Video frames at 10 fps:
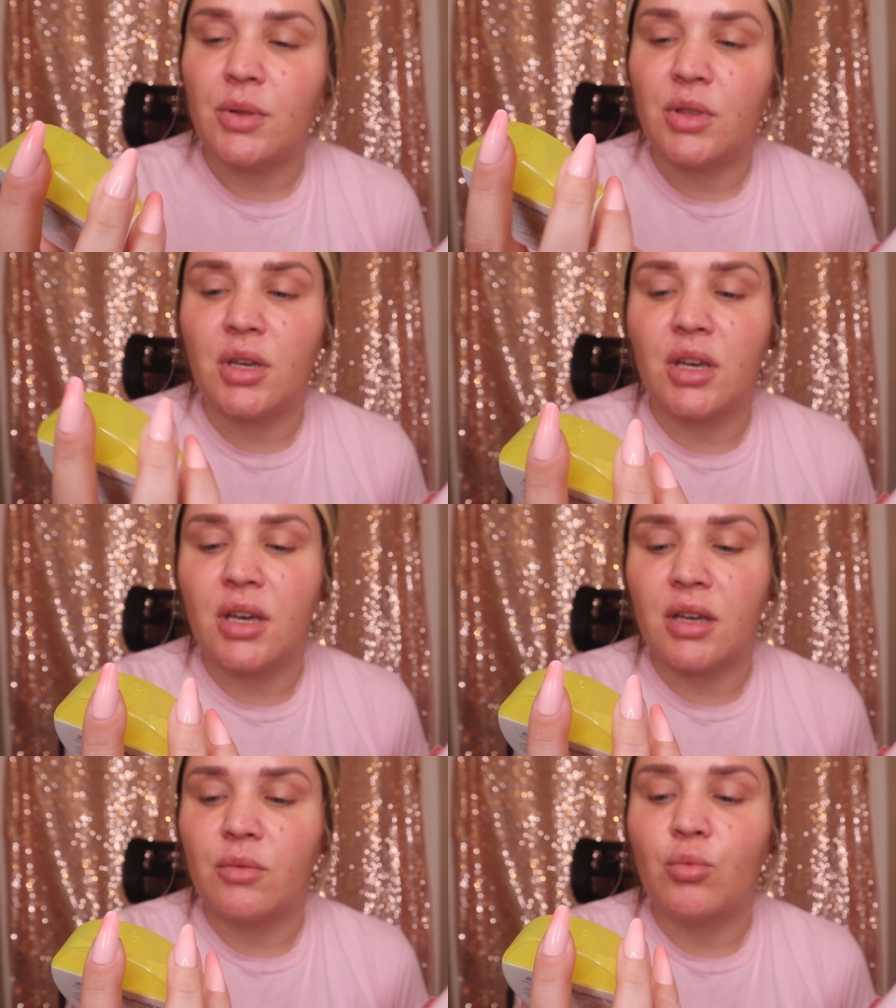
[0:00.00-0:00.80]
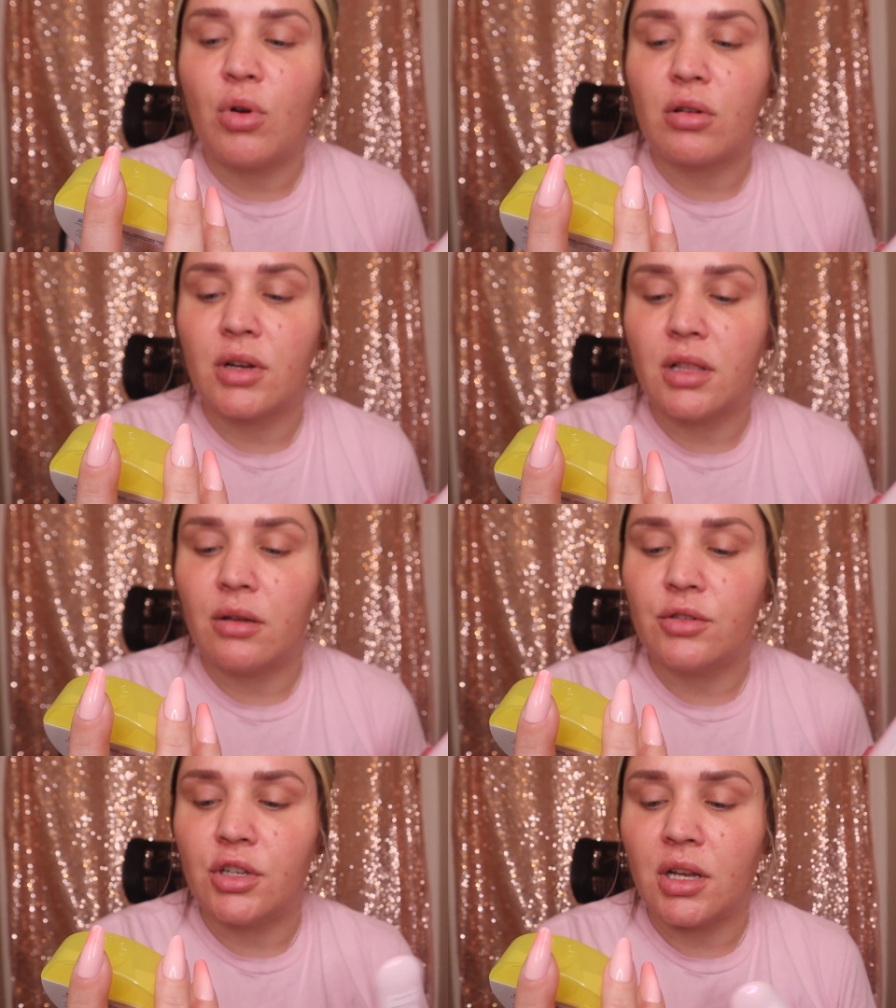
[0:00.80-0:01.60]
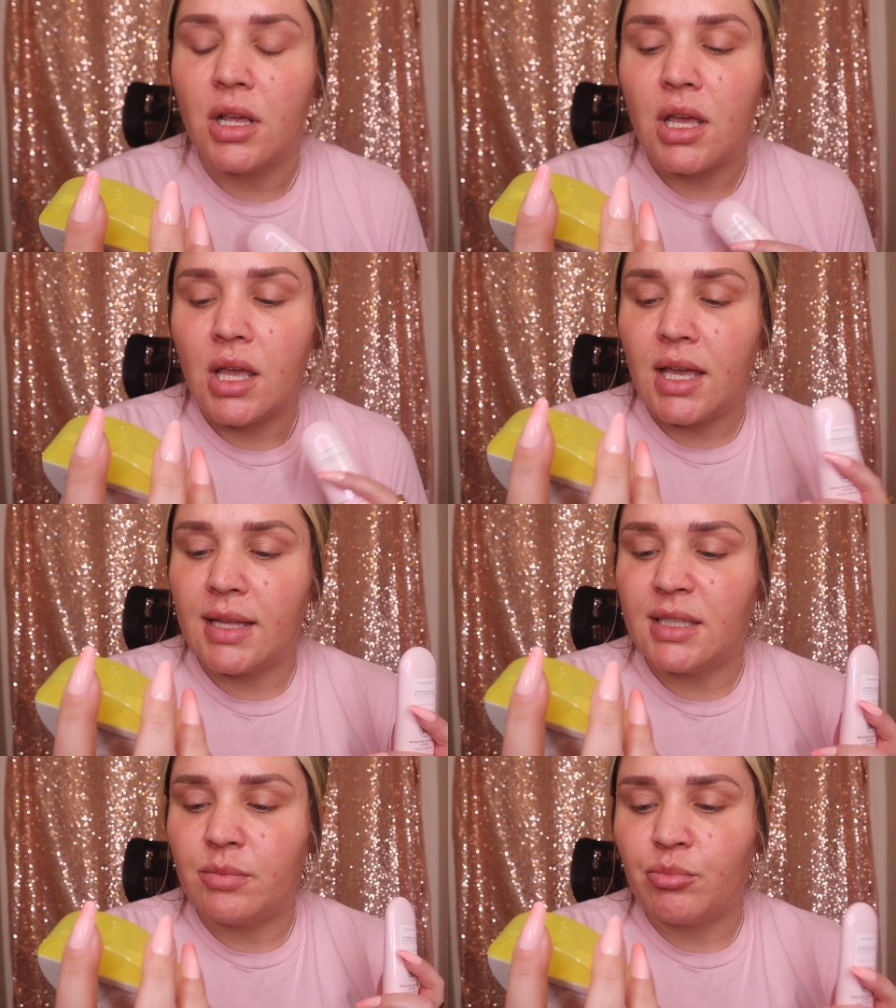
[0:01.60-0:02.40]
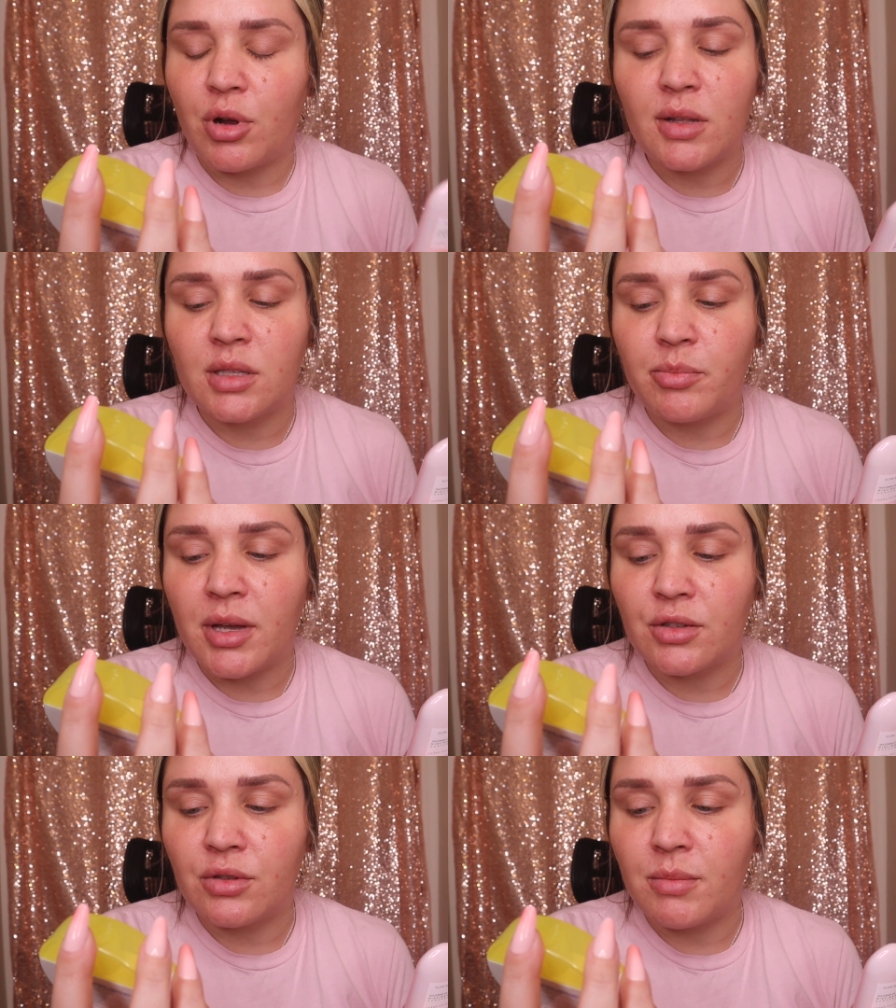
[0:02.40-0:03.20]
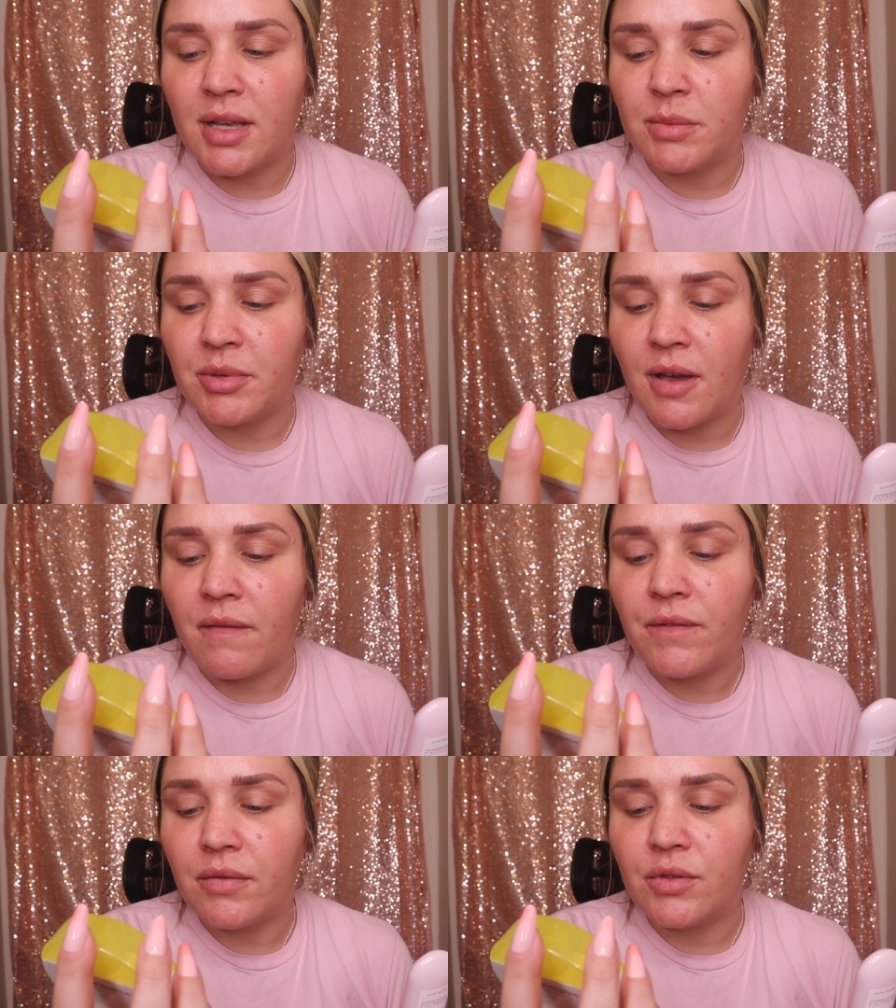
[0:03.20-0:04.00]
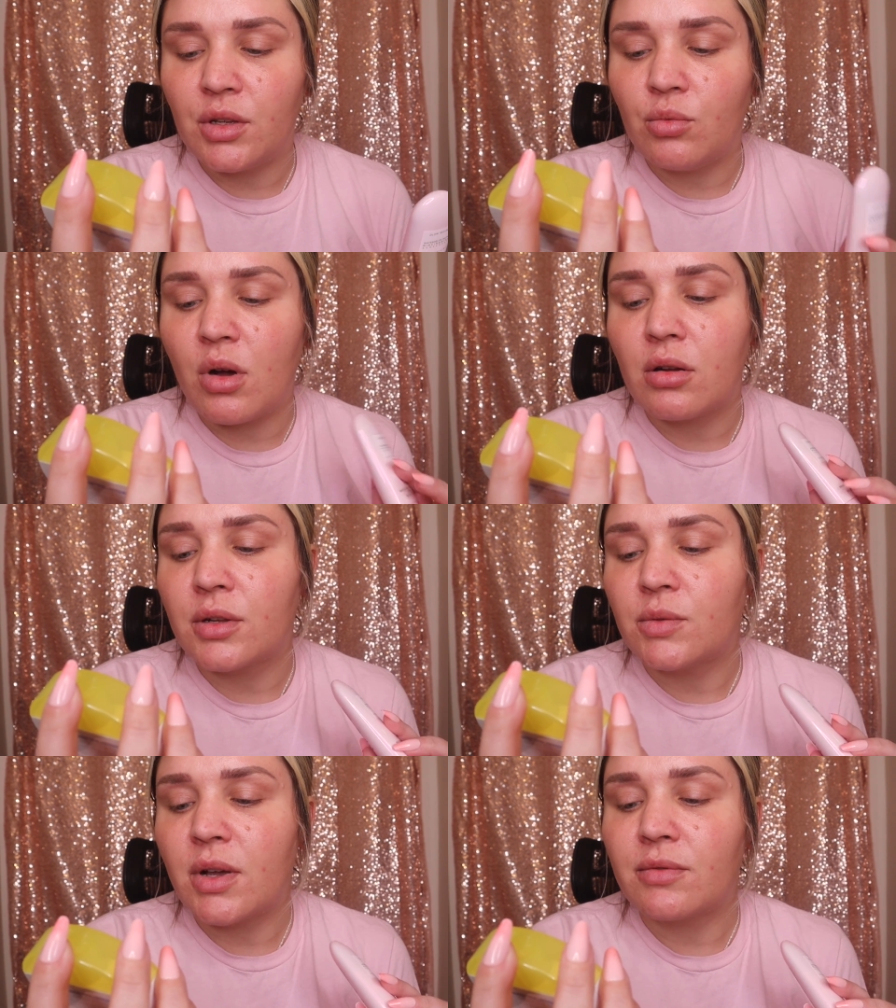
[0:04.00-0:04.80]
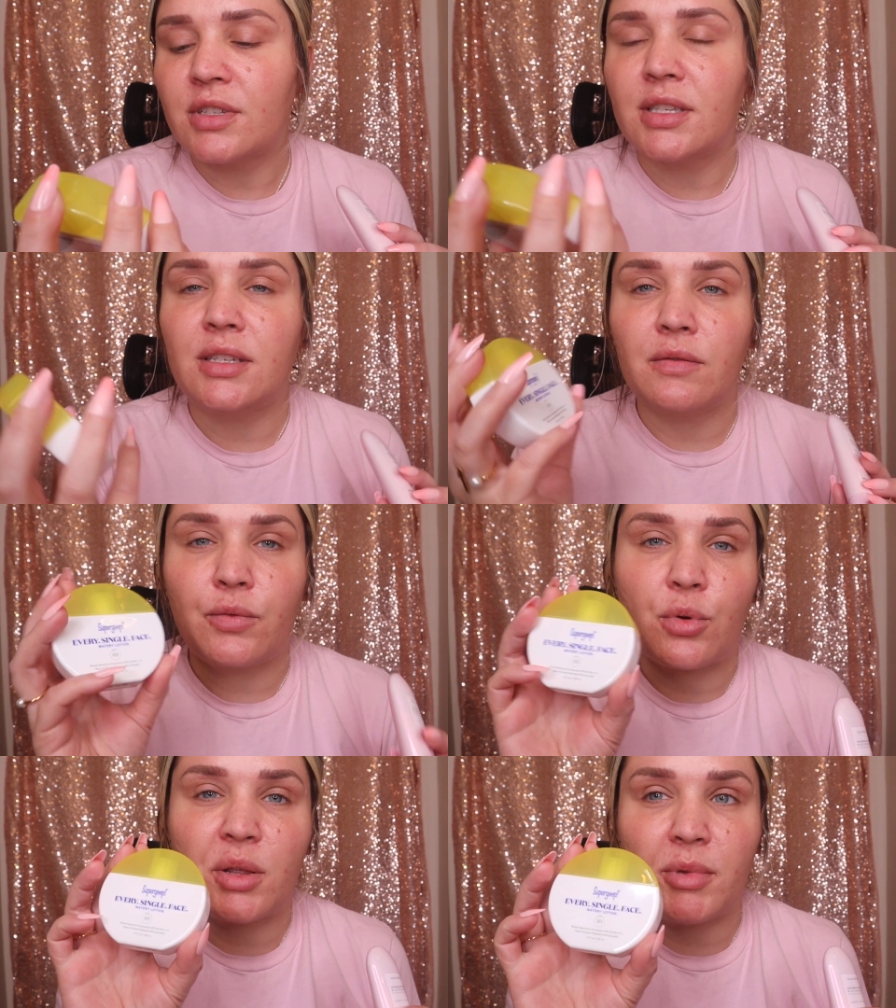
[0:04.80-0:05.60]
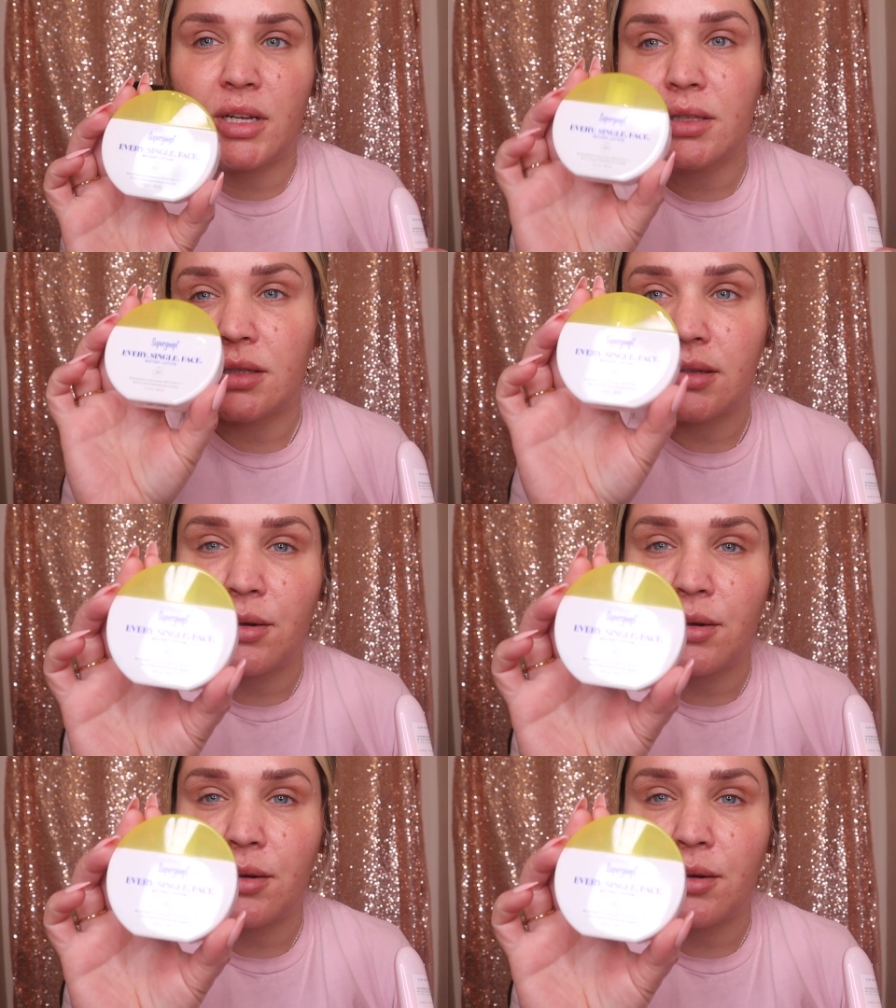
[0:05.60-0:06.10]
the watery lotion. It's broad spectrum SPF 50, water and sweat resistant 40 minutes.